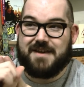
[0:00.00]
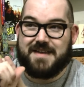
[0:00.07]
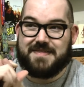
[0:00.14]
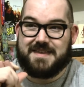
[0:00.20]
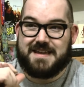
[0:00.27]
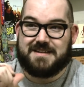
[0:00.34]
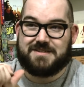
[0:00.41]
I
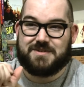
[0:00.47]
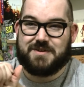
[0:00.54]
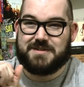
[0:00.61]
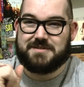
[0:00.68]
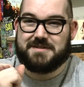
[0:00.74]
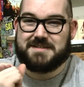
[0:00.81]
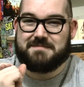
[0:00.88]
think
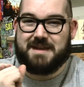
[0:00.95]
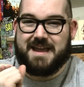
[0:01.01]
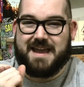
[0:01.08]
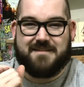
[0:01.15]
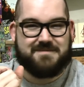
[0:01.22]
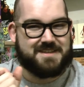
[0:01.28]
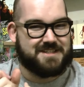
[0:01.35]
Toys R Us might
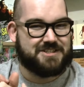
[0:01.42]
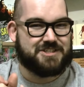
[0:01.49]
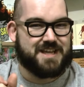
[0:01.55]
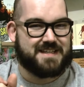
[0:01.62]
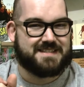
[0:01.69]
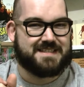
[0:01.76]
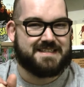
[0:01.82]
have the
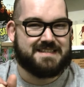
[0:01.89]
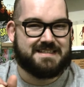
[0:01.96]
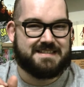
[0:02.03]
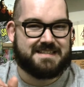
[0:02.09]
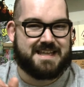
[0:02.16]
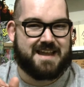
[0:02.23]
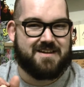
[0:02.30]

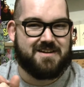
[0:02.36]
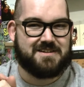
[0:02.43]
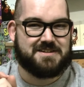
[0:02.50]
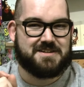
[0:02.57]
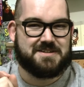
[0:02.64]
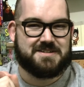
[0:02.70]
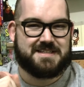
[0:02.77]
Jetsons
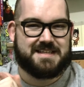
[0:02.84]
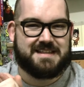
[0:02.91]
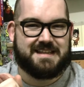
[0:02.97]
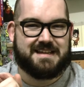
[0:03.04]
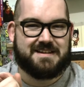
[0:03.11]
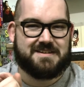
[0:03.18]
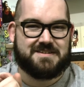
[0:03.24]
characters in
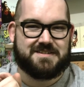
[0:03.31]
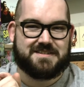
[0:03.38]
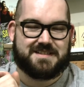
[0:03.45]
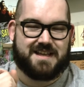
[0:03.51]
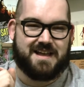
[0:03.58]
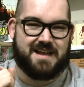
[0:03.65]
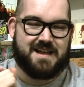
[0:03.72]

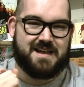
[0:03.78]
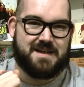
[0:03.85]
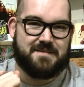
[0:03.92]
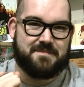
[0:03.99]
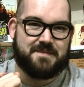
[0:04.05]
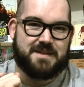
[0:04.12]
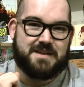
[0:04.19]
theirs.
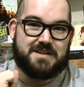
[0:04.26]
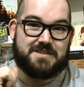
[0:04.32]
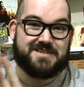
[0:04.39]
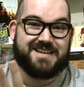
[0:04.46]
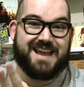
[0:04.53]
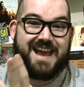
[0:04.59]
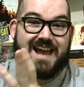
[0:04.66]
Um,
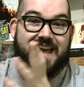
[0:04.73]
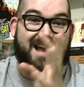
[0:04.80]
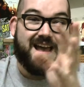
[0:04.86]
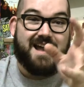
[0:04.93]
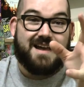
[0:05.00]
so yeah,